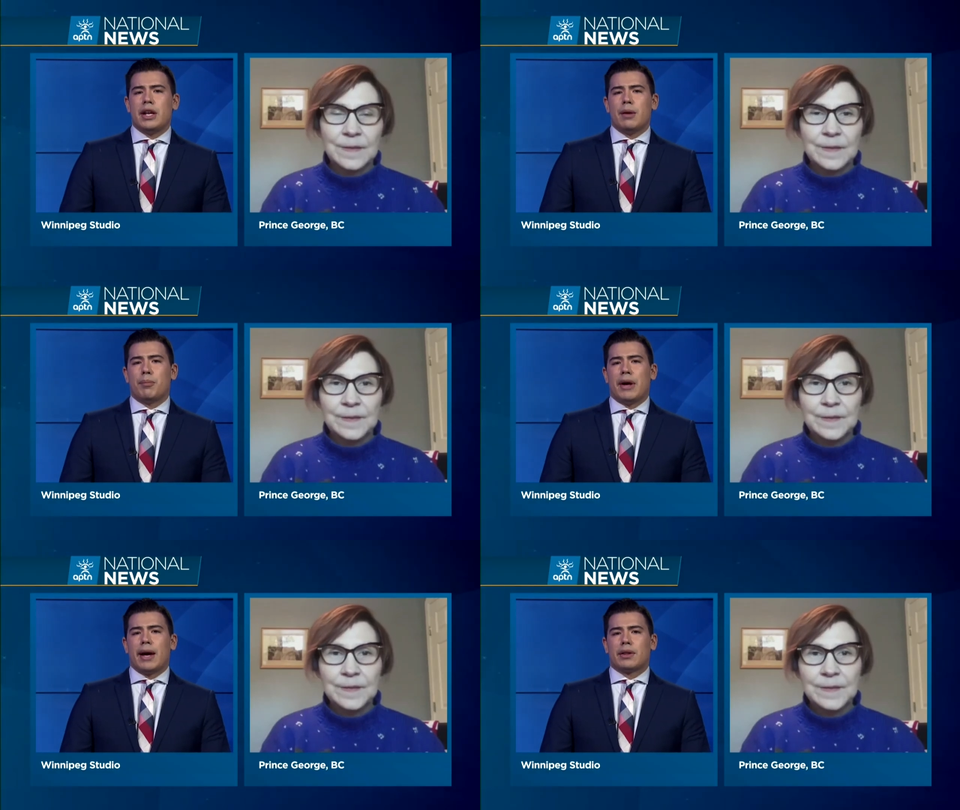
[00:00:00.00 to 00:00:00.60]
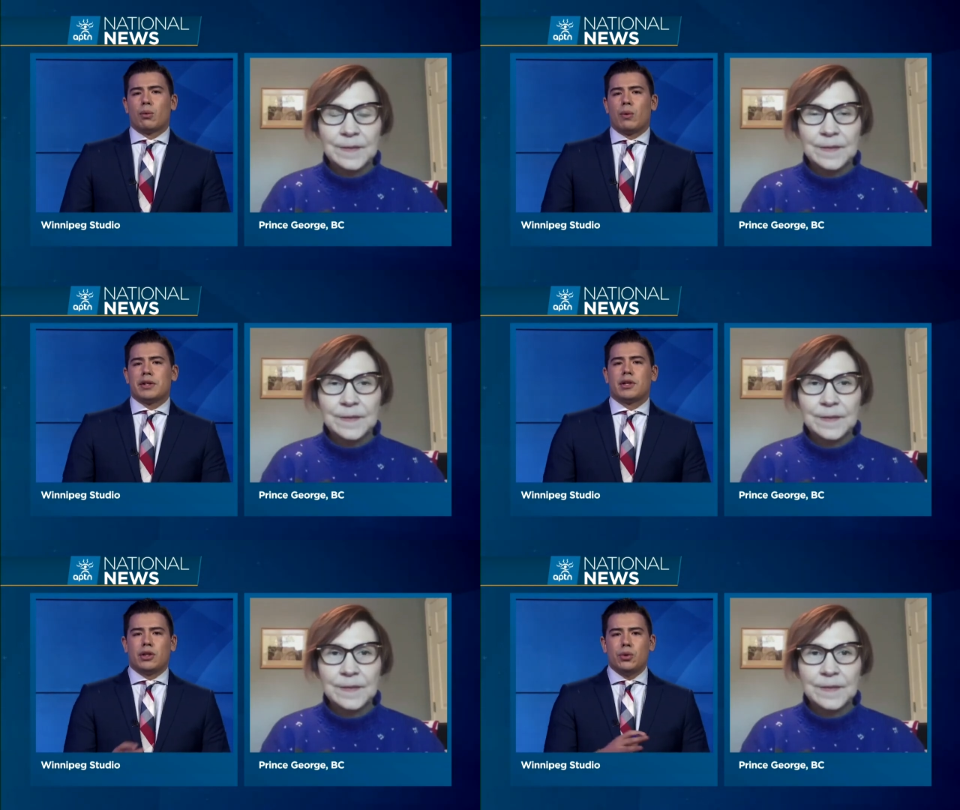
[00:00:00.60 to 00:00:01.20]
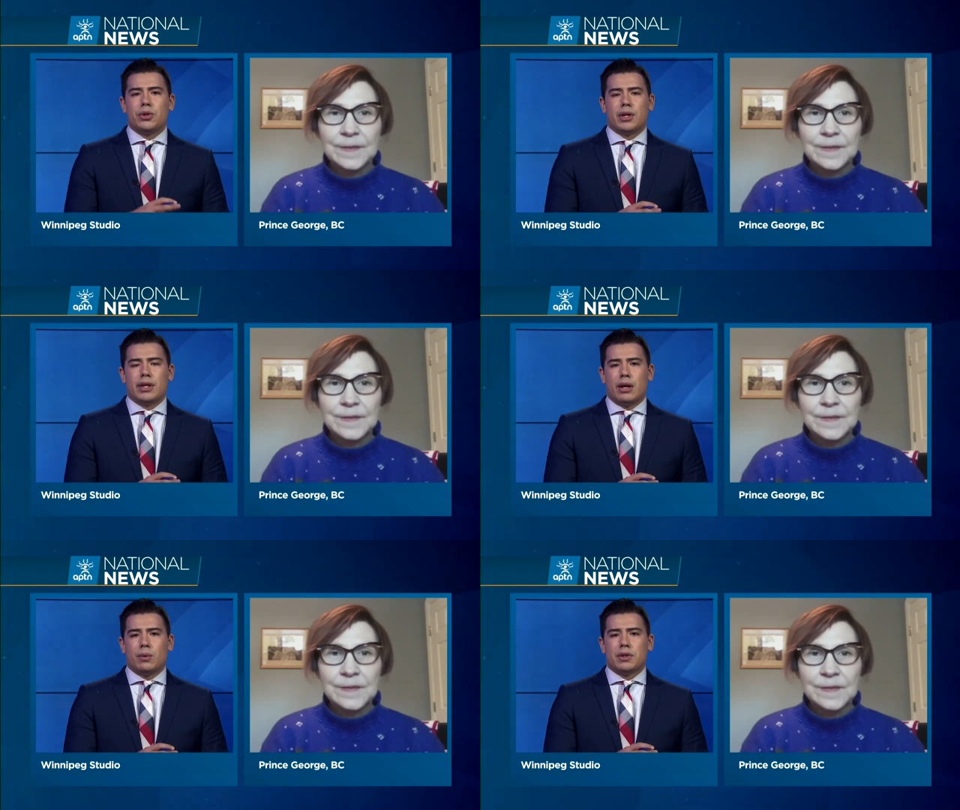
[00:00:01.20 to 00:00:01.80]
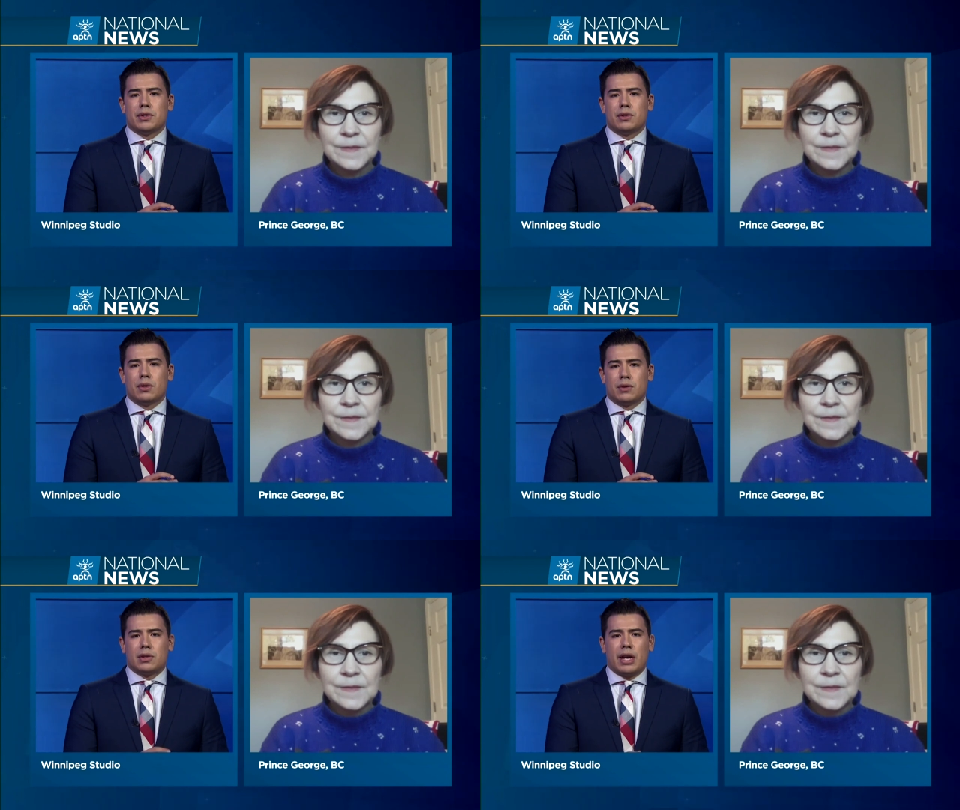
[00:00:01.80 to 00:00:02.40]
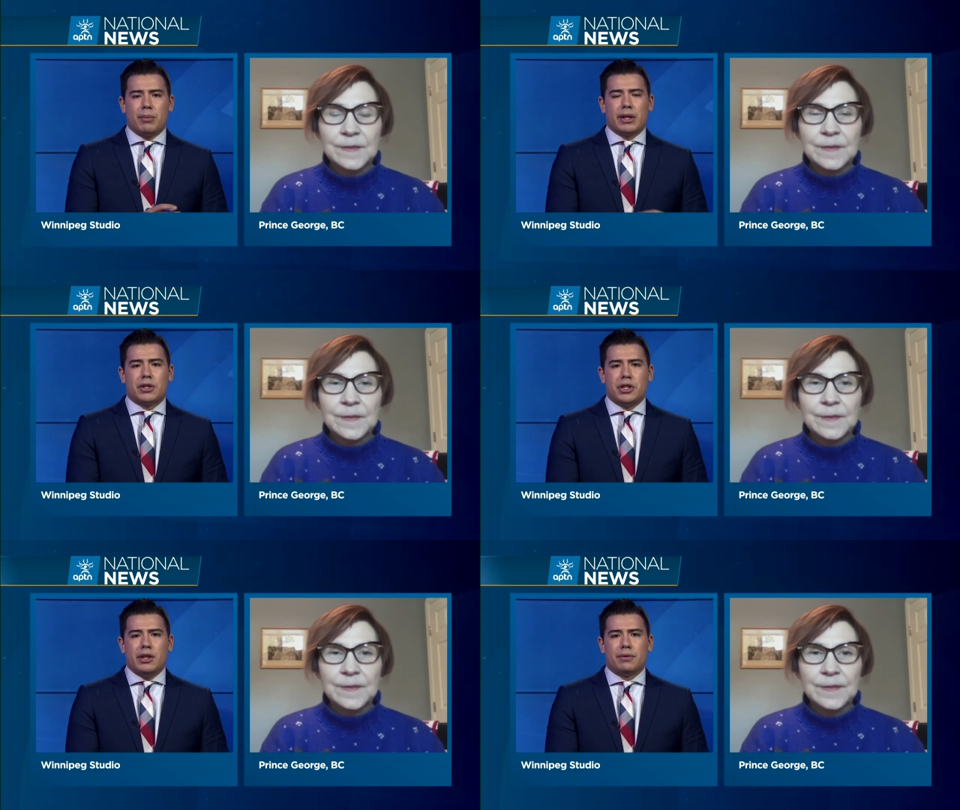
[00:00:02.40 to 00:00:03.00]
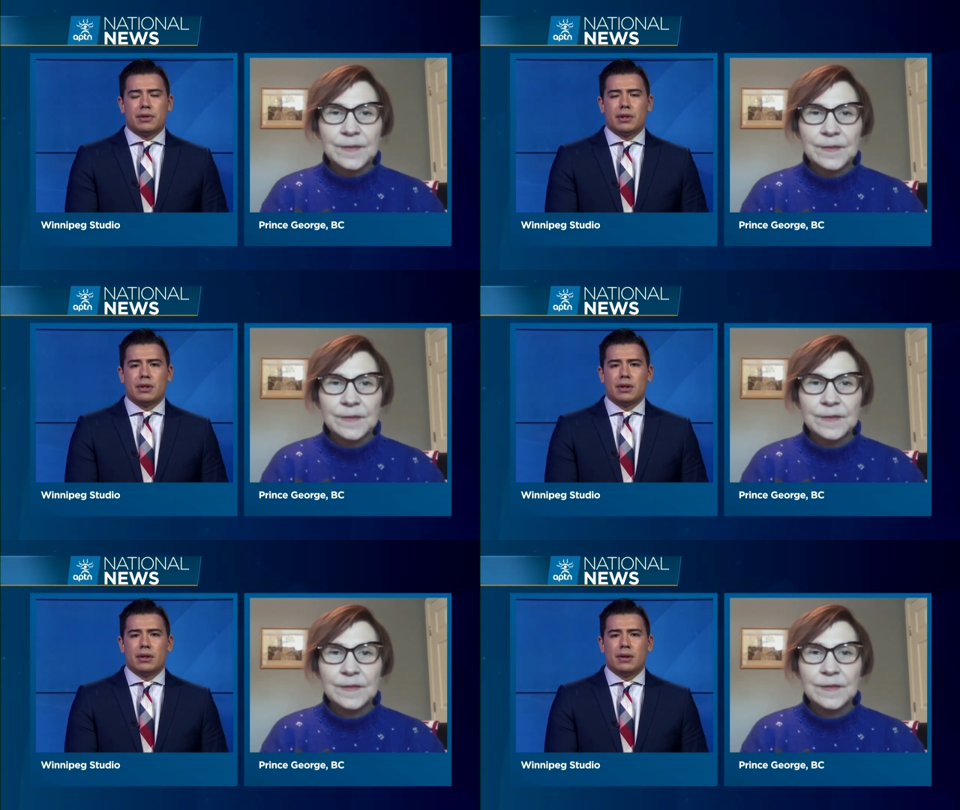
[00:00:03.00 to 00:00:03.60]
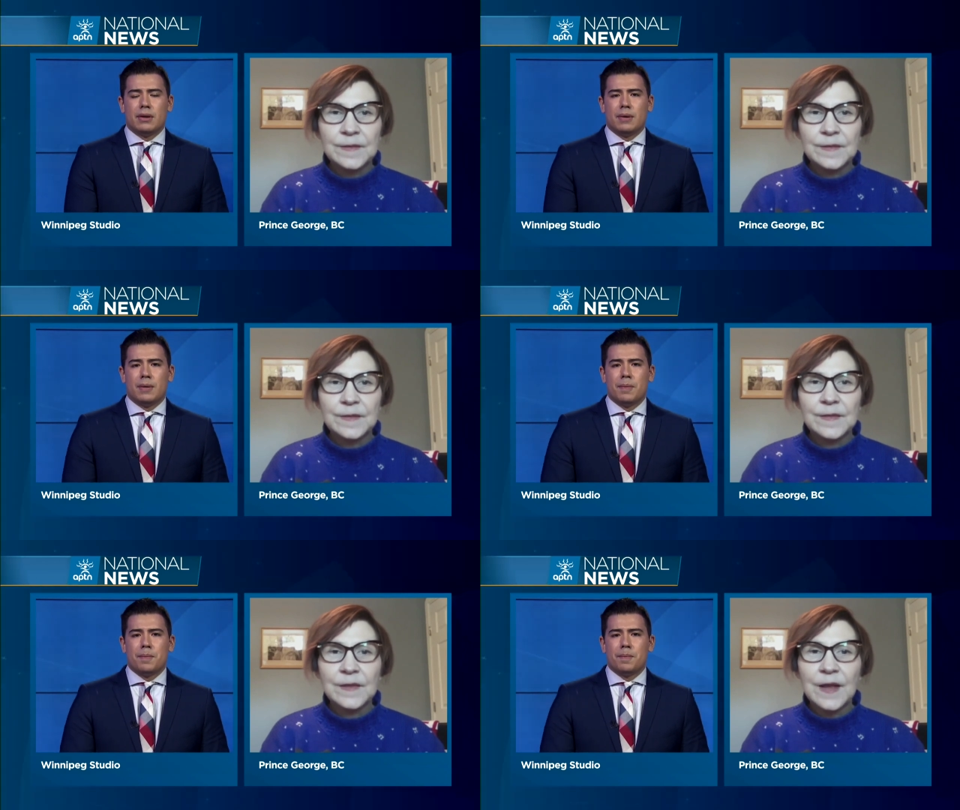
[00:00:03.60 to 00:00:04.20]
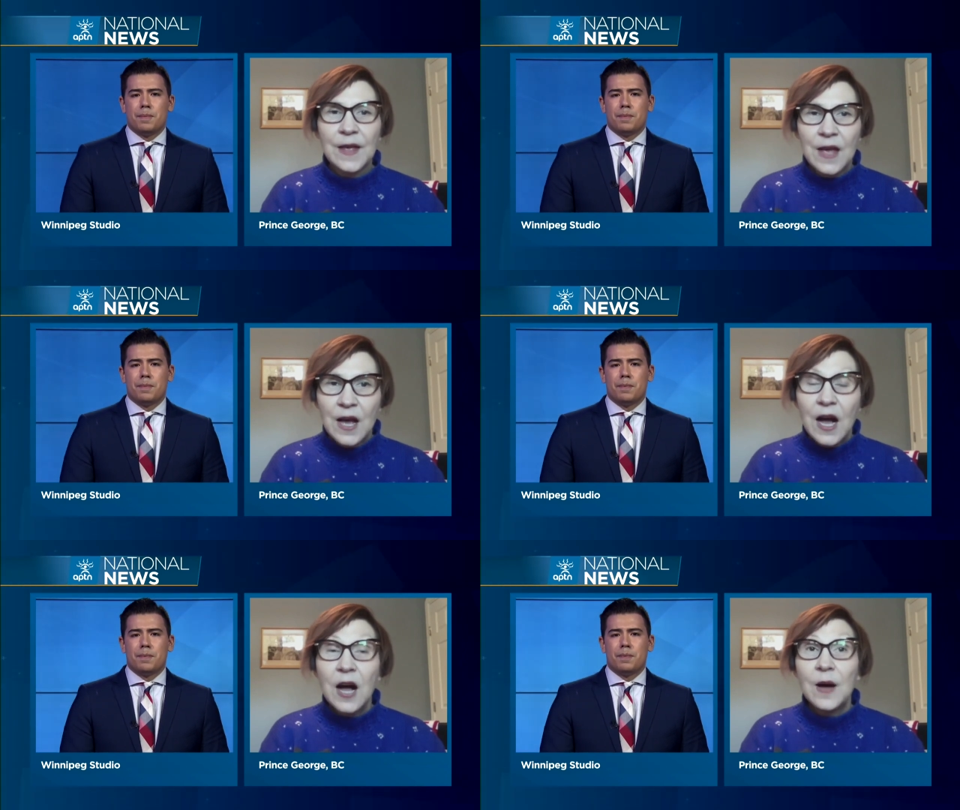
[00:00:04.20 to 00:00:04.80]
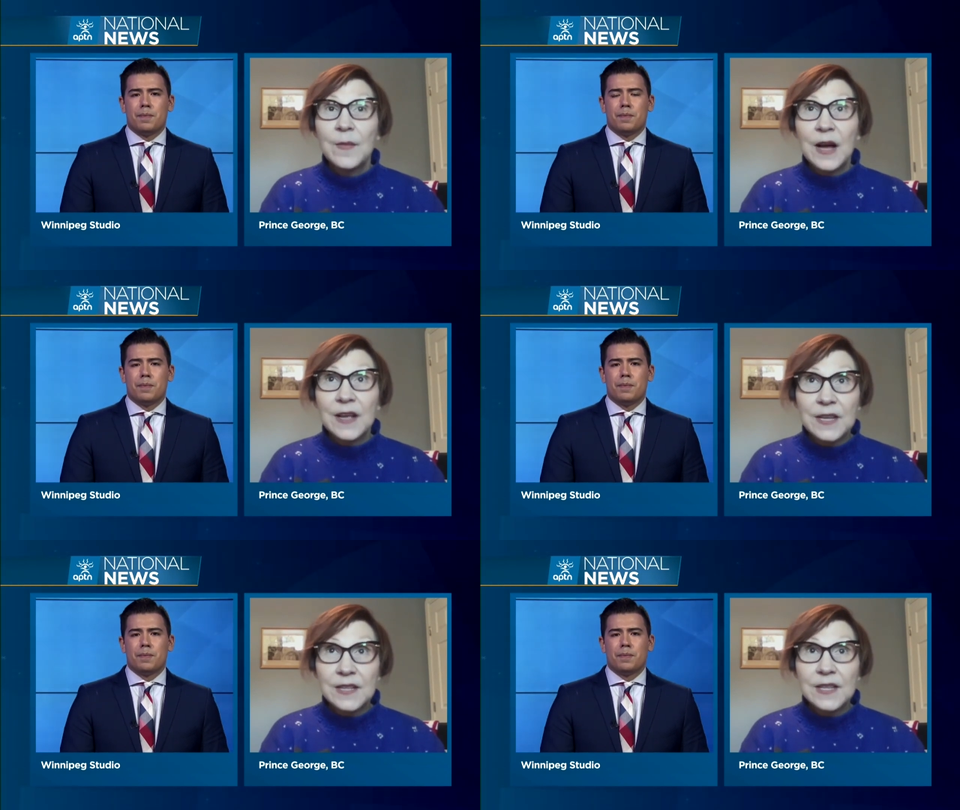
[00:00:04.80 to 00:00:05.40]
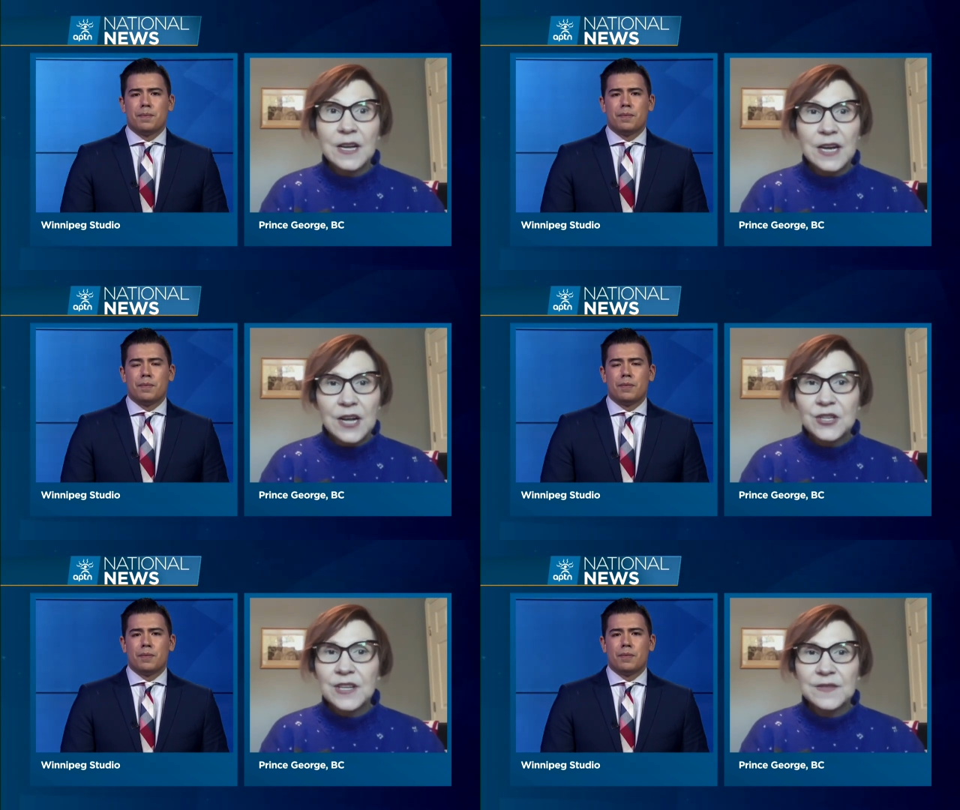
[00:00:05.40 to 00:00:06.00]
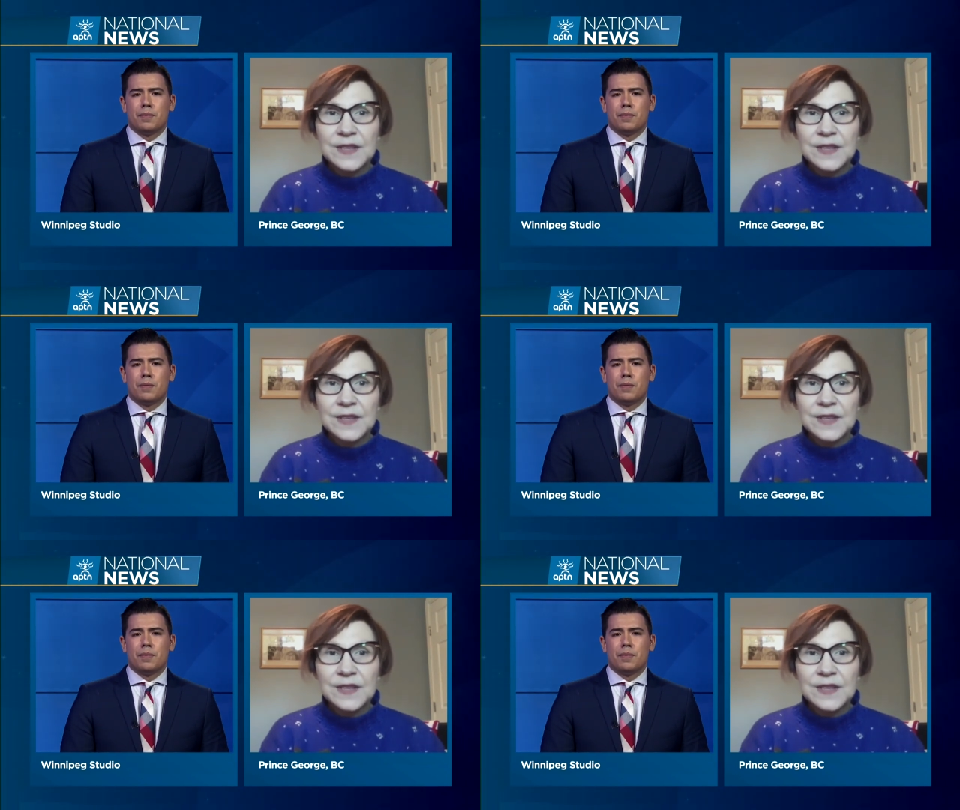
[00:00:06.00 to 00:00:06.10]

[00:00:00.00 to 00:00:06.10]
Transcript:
Speaker 1: impact the resolution that was signed by the chiefs?
Speaker 2: Um, I think that it actually gives